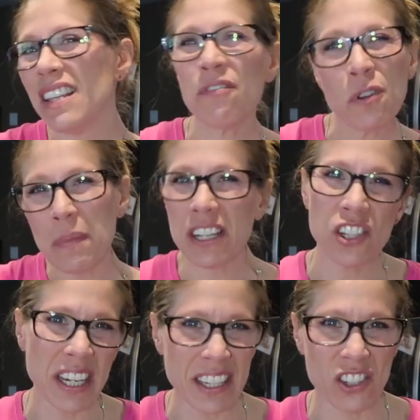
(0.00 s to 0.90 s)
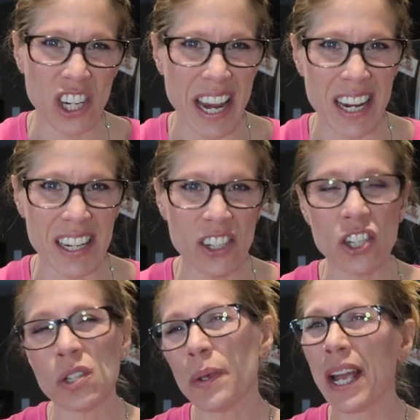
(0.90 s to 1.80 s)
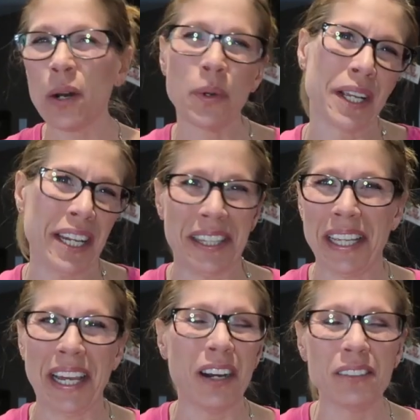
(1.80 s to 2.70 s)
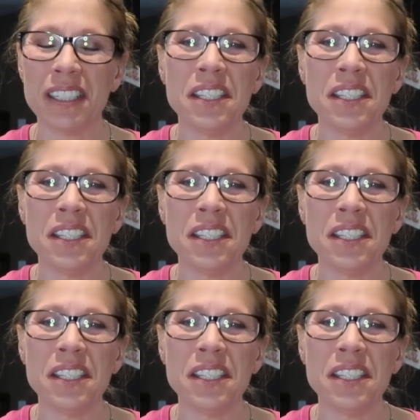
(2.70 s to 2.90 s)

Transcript: information has changed, so I kind of want to cut that out.